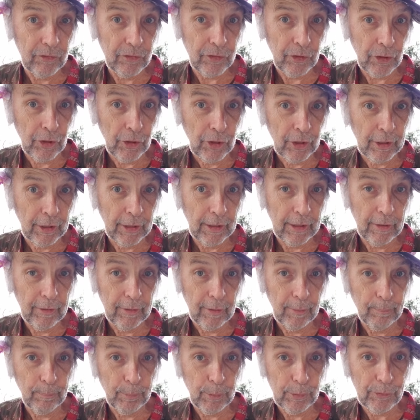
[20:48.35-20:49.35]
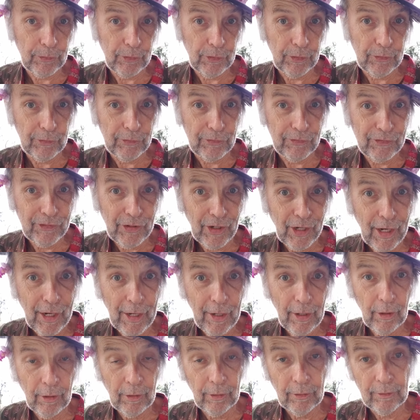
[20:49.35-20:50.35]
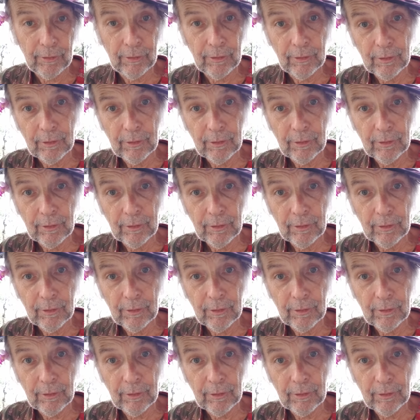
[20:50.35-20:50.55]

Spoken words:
Turkey. They'll put you in jail.